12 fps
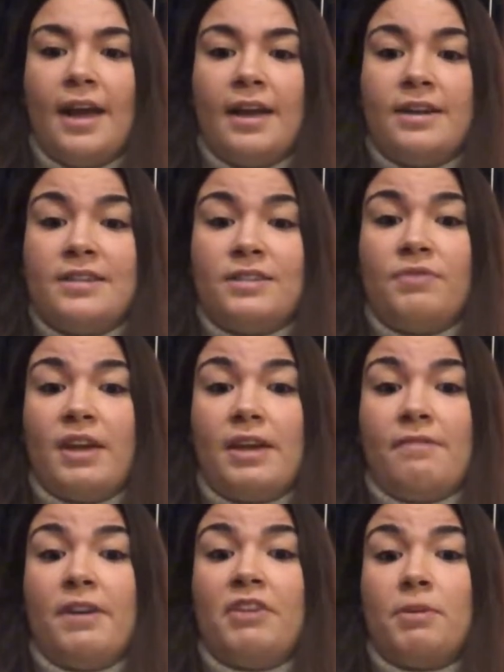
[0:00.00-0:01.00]
and is a
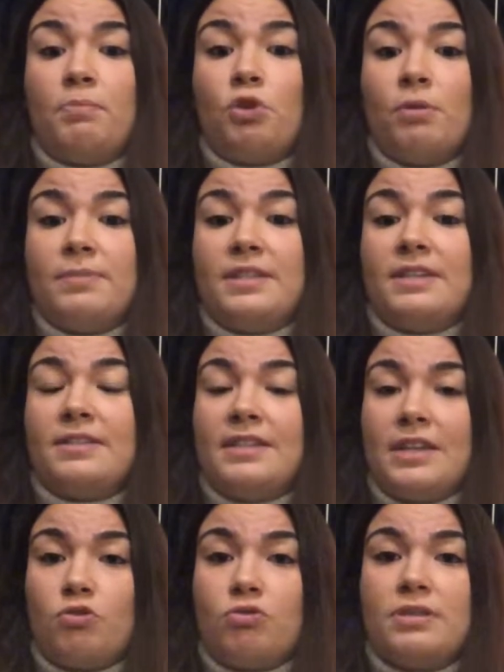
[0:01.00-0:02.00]
very promising
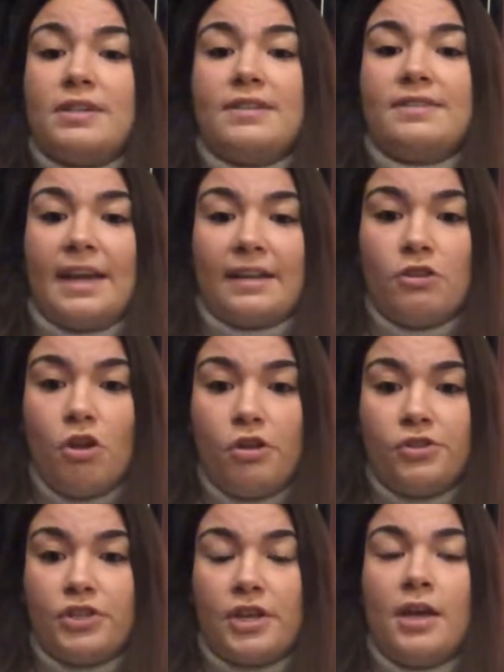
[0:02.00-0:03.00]
sequencing
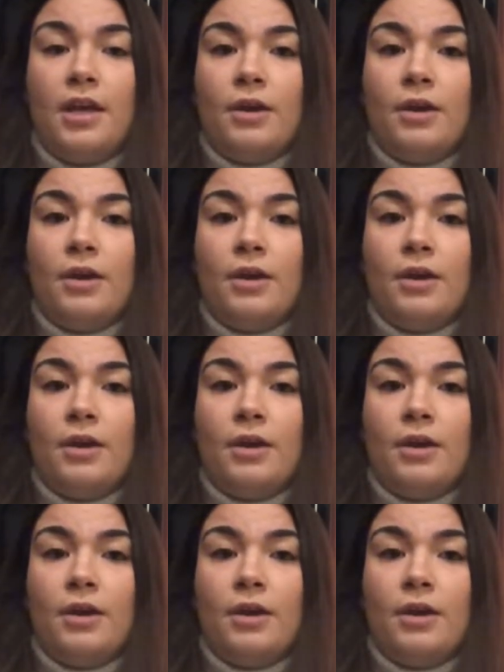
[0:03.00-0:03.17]
technology